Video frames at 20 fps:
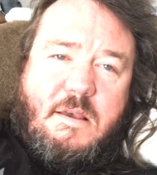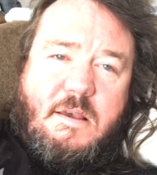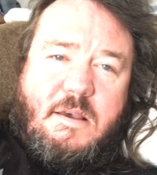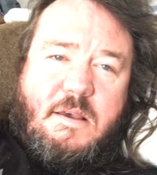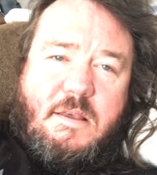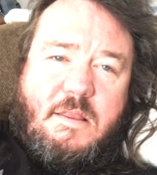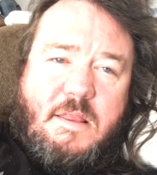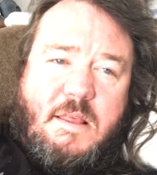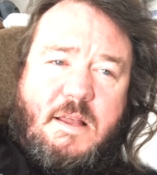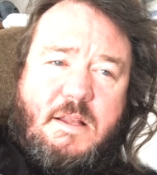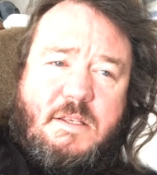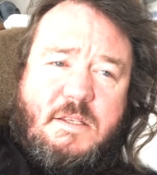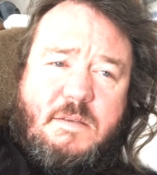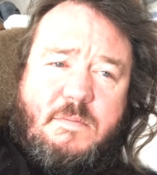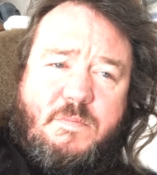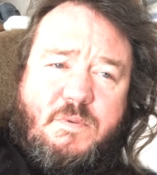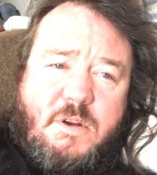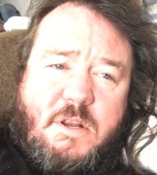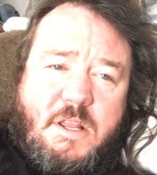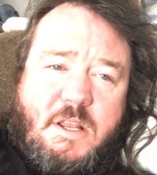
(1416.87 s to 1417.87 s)
and that's a
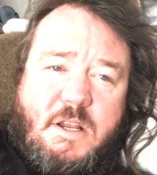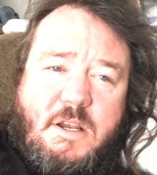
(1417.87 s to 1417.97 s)
pretty